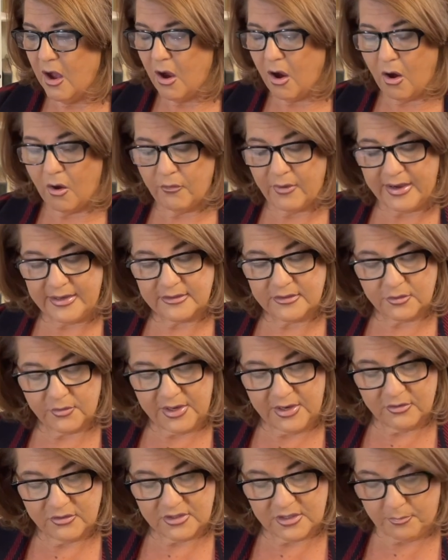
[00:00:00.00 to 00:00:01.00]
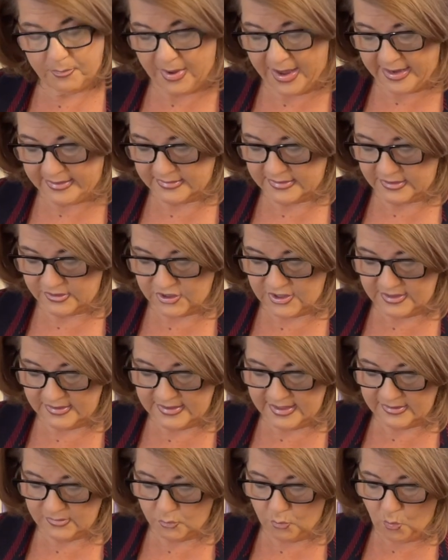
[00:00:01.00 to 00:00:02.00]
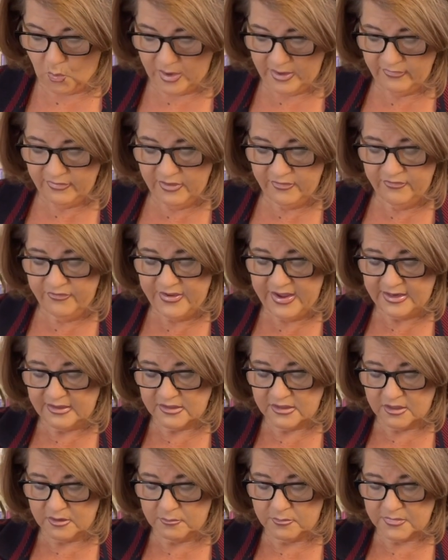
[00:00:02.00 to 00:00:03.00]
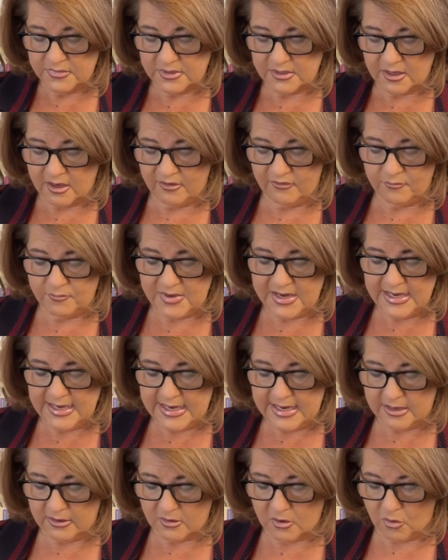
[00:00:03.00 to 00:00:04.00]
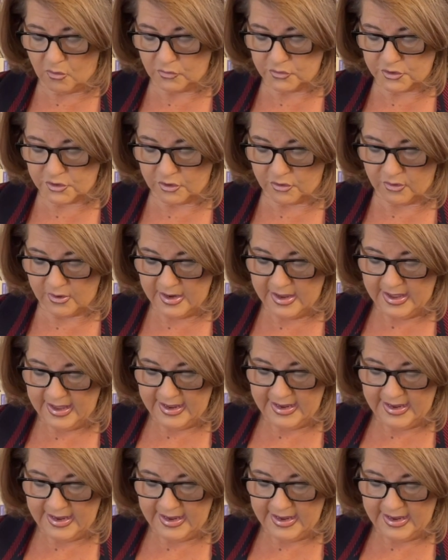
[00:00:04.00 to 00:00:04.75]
All right, so here's the passage. He says one of the victims of media culture